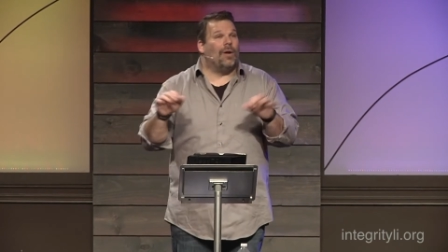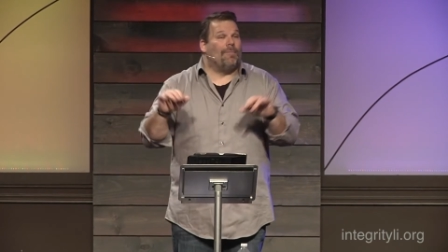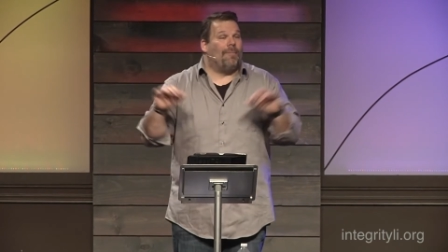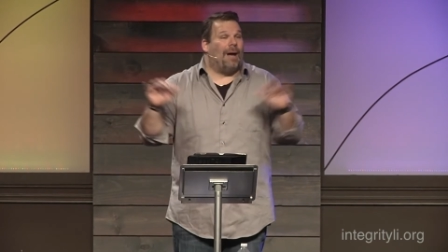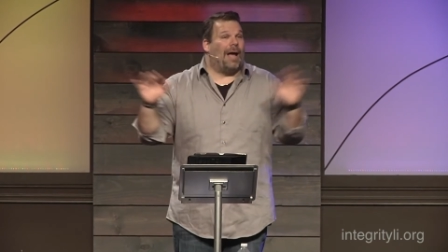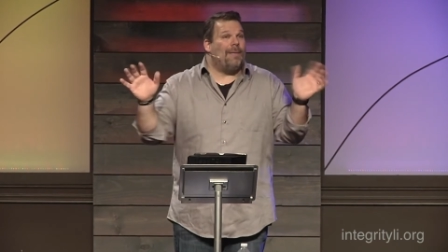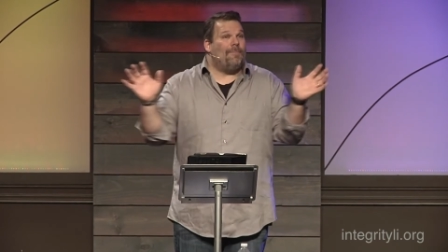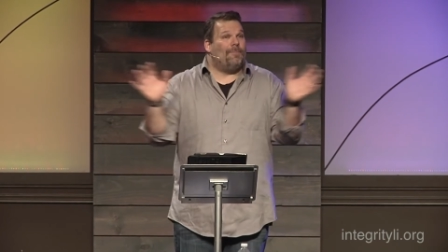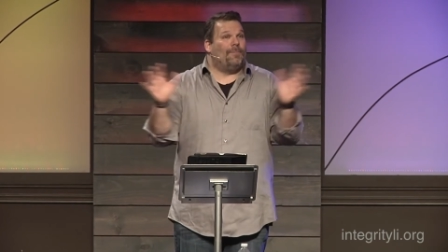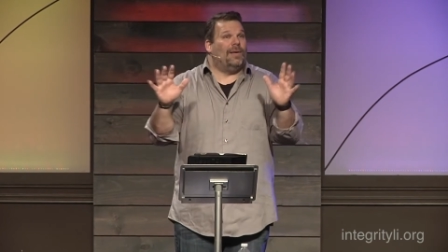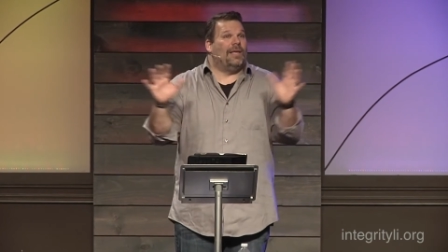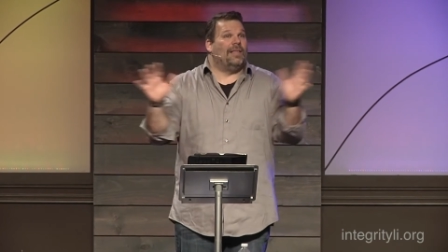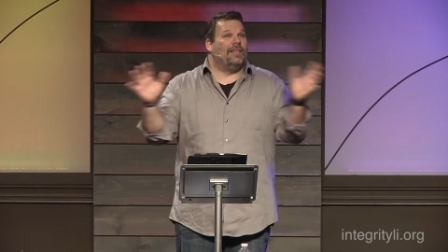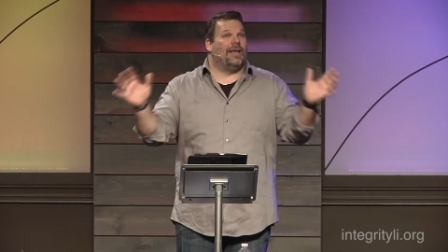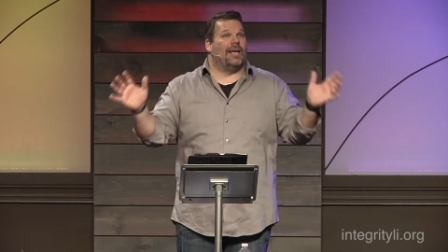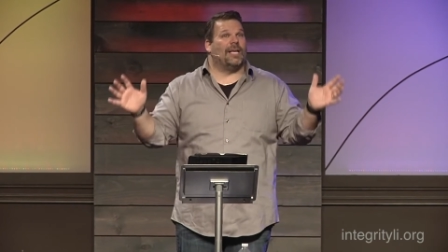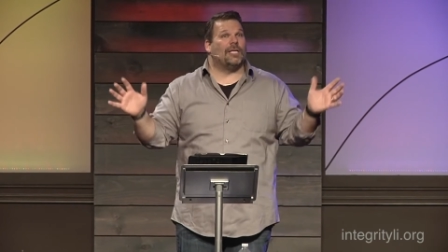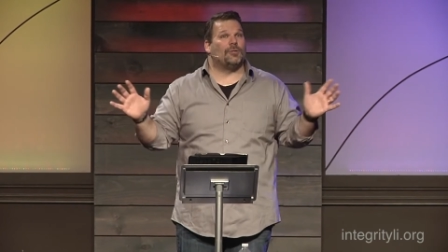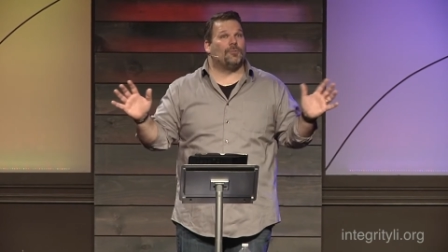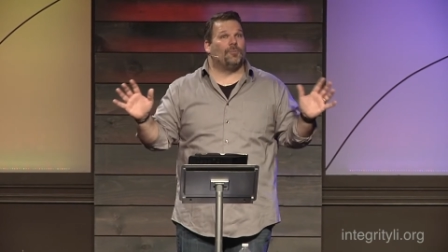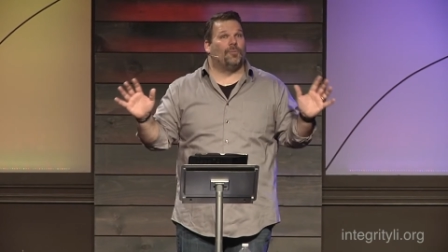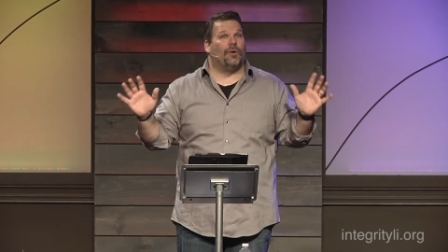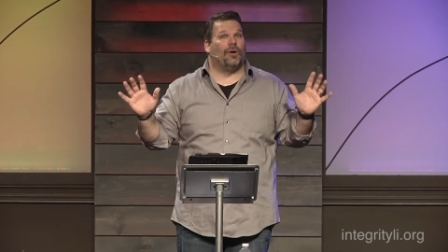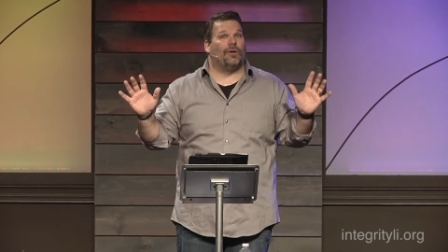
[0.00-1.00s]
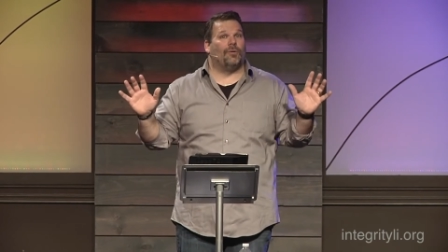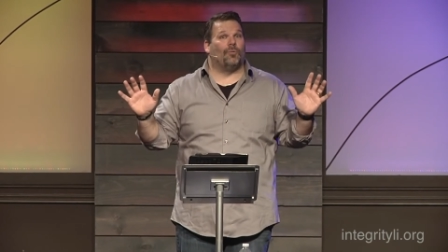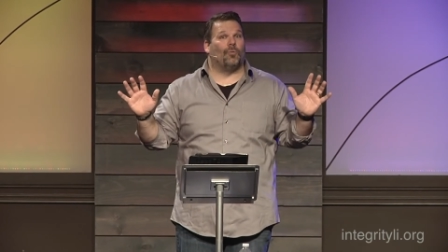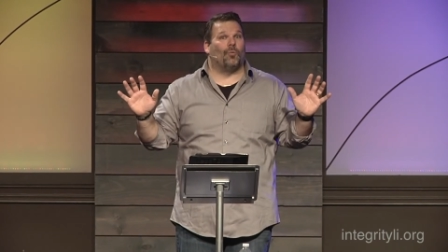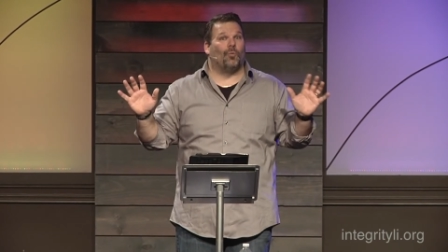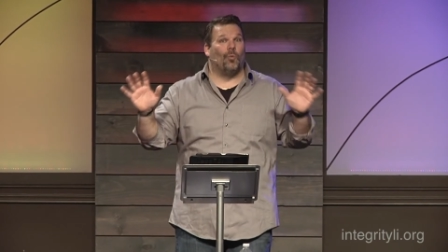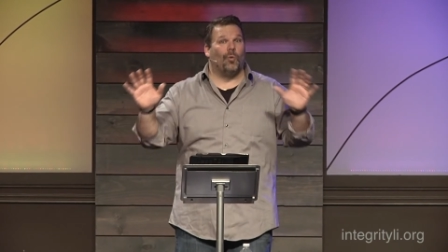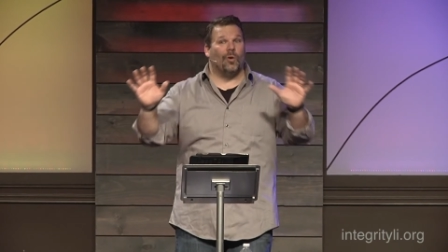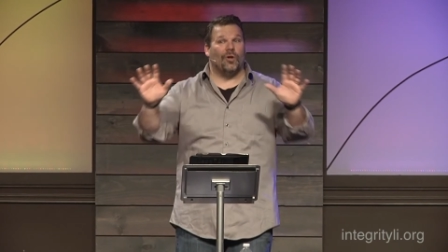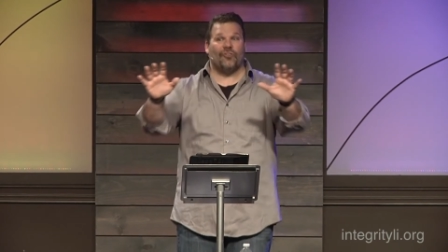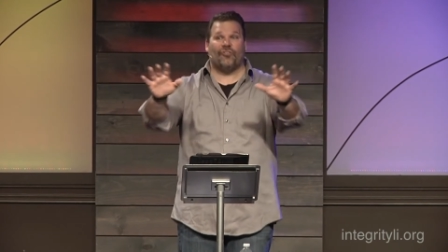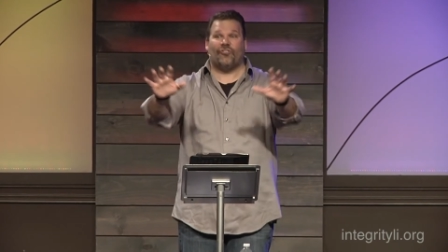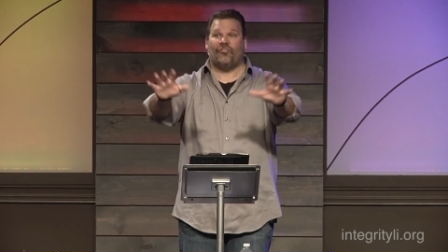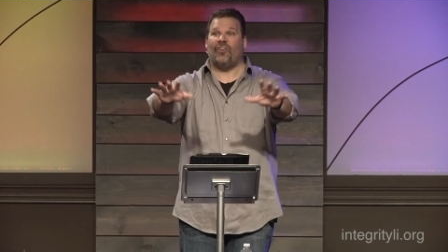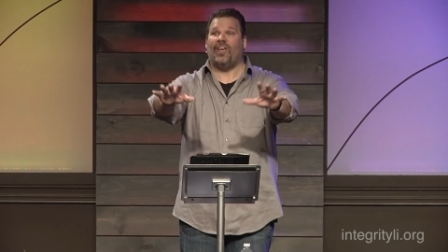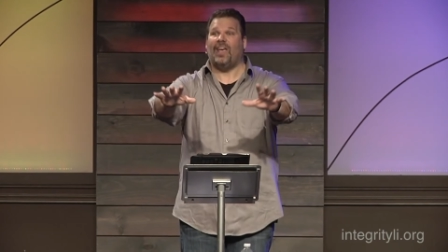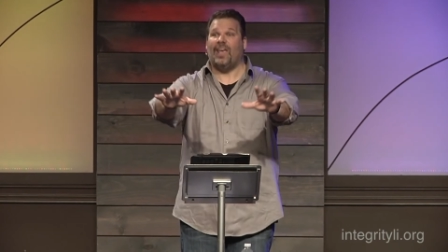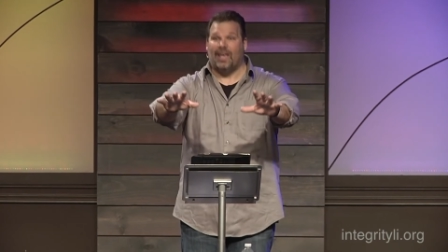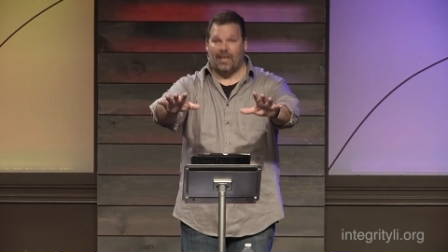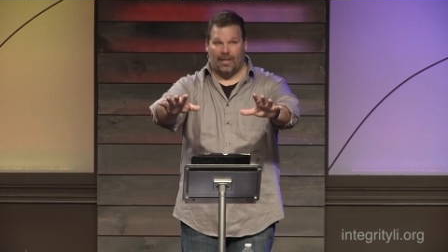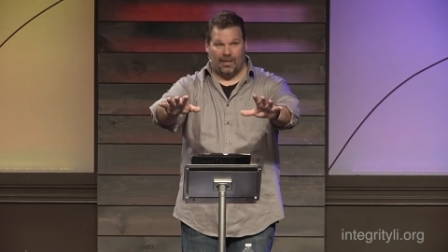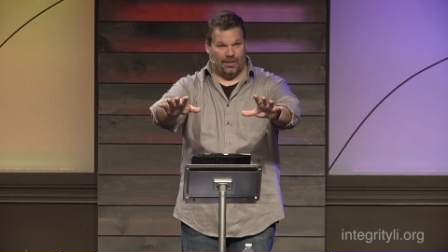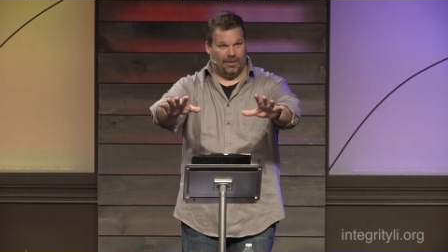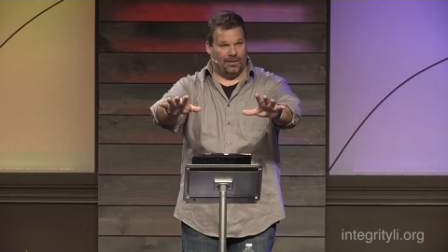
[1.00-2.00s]
it might be this, but we'll
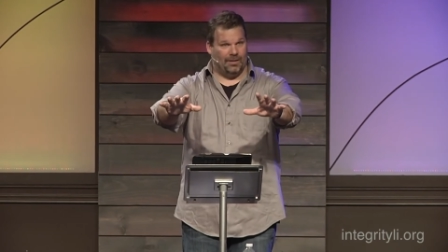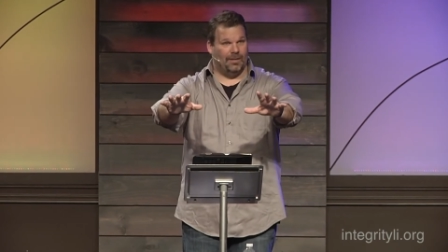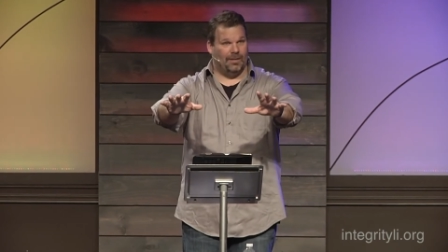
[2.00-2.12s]
see